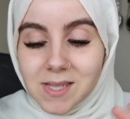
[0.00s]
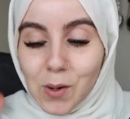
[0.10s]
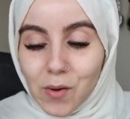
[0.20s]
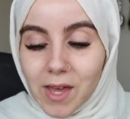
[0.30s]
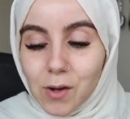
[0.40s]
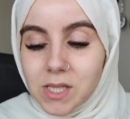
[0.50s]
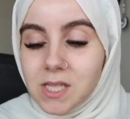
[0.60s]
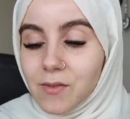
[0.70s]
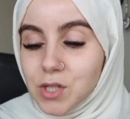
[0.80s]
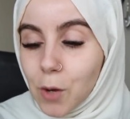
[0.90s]
and all of that good
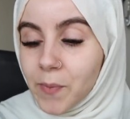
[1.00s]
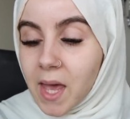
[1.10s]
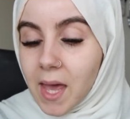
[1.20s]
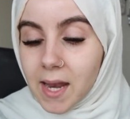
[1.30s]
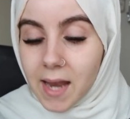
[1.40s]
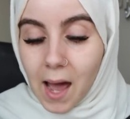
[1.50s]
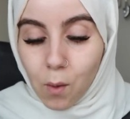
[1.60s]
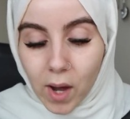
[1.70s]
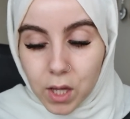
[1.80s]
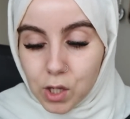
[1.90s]
stuff. So now
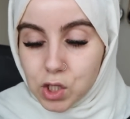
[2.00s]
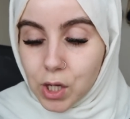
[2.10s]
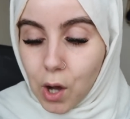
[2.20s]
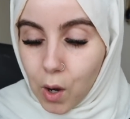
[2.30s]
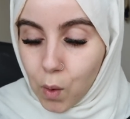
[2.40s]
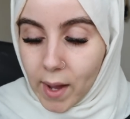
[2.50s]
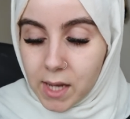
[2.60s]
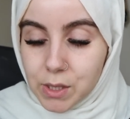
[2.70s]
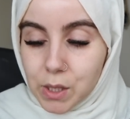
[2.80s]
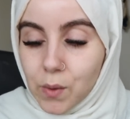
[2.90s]
what I usually go
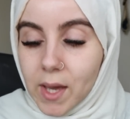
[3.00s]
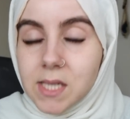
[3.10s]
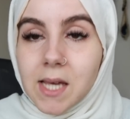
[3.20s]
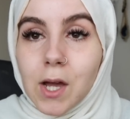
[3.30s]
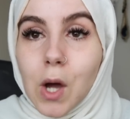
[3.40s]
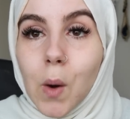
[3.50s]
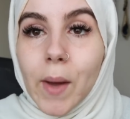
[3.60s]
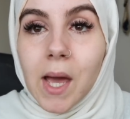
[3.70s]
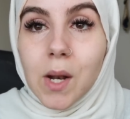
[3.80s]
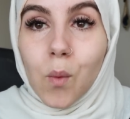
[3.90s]
and do is I go
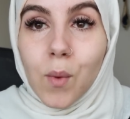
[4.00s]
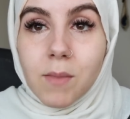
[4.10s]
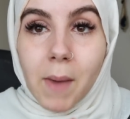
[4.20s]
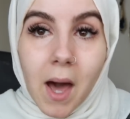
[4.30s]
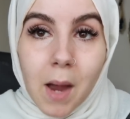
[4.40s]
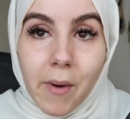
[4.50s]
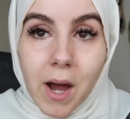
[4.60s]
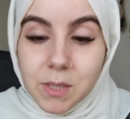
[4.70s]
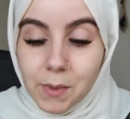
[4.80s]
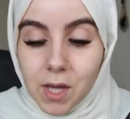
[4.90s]
in with my
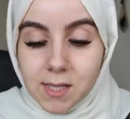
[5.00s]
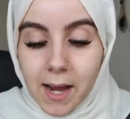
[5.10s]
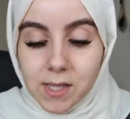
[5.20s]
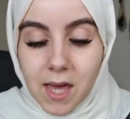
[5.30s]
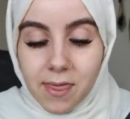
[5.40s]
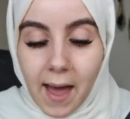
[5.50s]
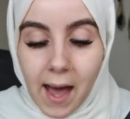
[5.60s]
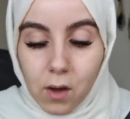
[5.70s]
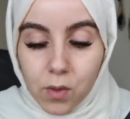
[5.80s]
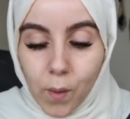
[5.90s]
eyebrows, because I like to get that
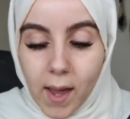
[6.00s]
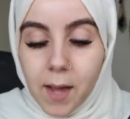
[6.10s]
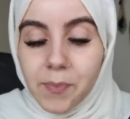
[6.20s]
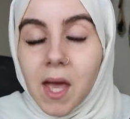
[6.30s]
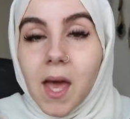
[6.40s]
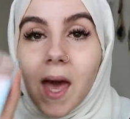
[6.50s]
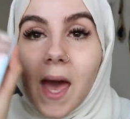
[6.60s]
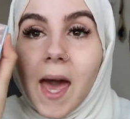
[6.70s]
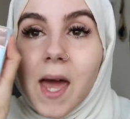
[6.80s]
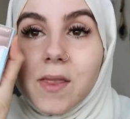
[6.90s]
out of the way.
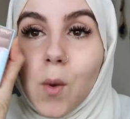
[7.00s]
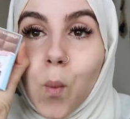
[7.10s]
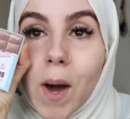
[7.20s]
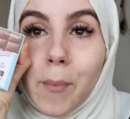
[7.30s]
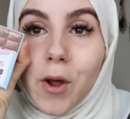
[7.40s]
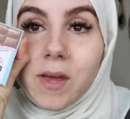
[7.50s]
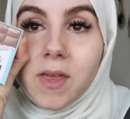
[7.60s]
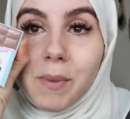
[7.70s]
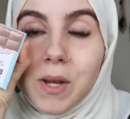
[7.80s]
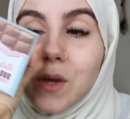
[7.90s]
And the one product
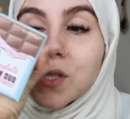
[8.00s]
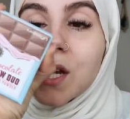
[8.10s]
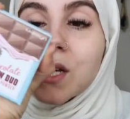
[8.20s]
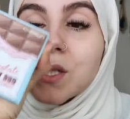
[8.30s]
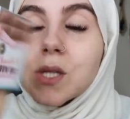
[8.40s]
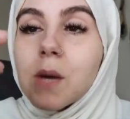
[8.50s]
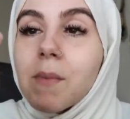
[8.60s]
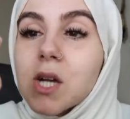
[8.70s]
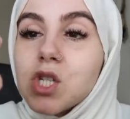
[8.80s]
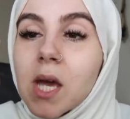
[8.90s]
that I've been using so
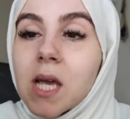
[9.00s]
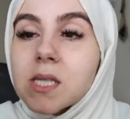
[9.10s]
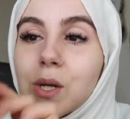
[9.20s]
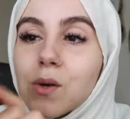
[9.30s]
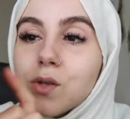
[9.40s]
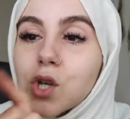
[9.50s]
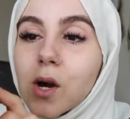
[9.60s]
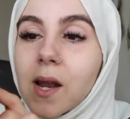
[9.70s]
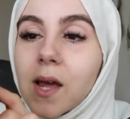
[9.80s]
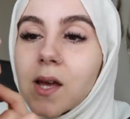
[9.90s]
much is new
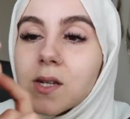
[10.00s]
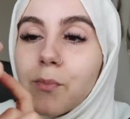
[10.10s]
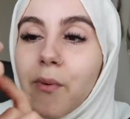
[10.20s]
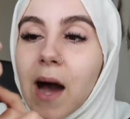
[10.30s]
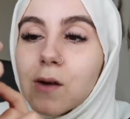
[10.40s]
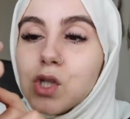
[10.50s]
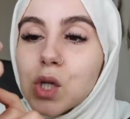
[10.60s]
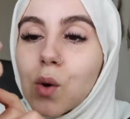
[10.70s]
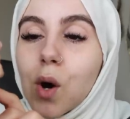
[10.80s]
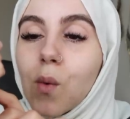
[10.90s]
Chocolate Brow
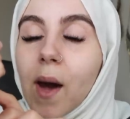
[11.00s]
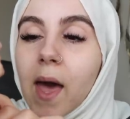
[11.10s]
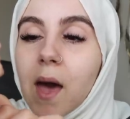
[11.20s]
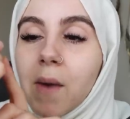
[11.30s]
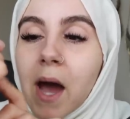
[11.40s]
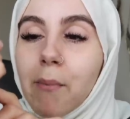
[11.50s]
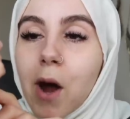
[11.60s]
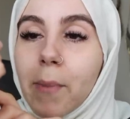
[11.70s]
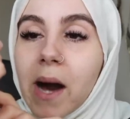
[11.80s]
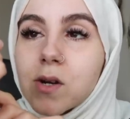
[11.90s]
Duo
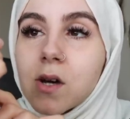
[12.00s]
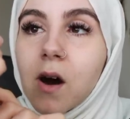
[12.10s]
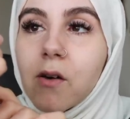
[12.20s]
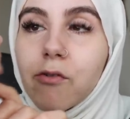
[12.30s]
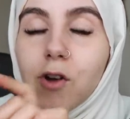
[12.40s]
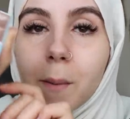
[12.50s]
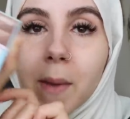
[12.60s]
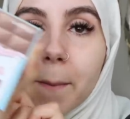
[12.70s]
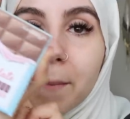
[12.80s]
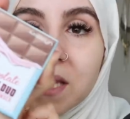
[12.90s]
eyebrow powder from
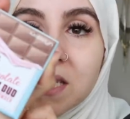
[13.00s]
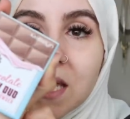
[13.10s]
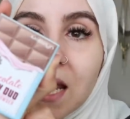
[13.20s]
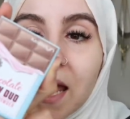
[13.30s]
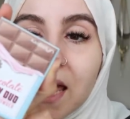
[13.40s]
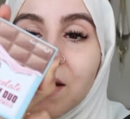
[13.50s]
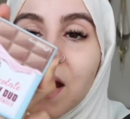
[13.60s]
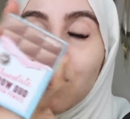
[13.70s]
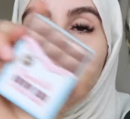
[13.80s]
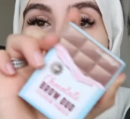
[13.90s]
Missy Lynn,
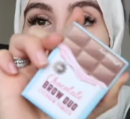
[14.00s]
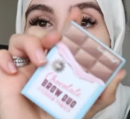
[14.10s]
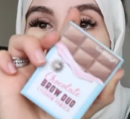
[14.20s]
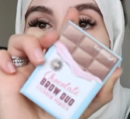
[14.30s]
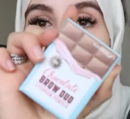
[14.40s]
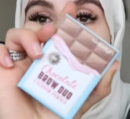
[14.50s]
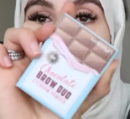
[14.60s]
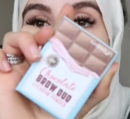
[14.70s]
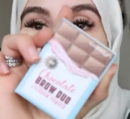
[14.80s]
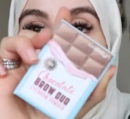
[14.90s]
and it looks like that.
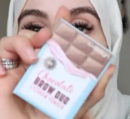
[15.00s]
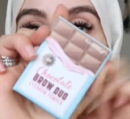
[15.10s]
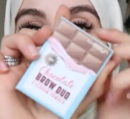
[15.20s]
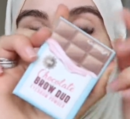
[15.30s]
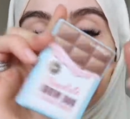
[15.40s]
And it's